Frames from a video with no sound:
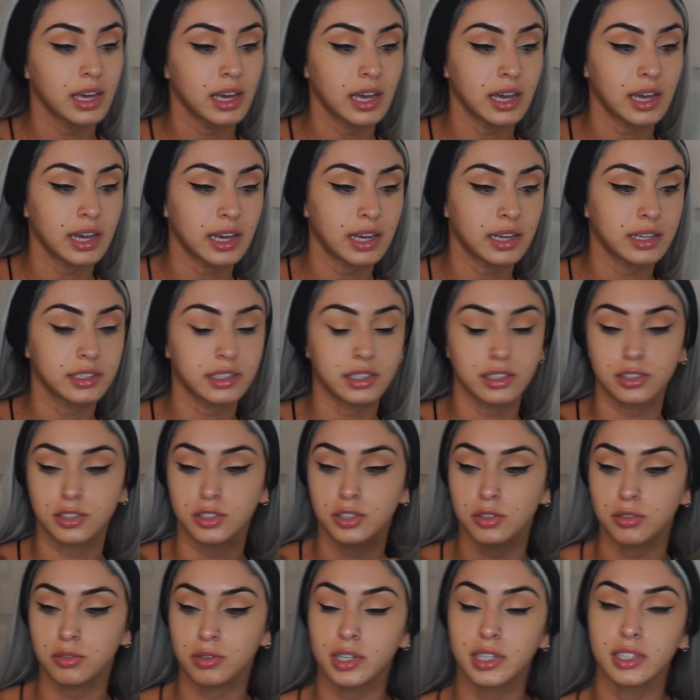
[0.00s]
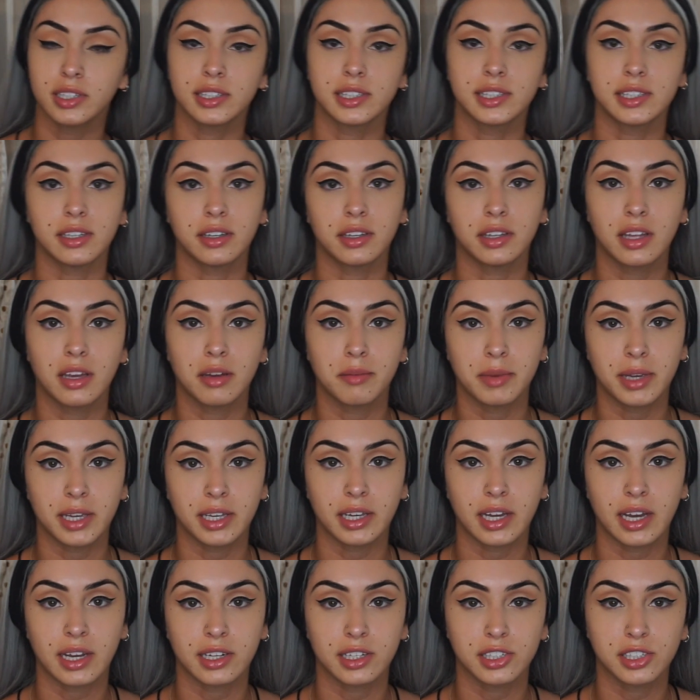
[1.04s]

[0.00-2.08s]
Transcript: And to conceal them and kind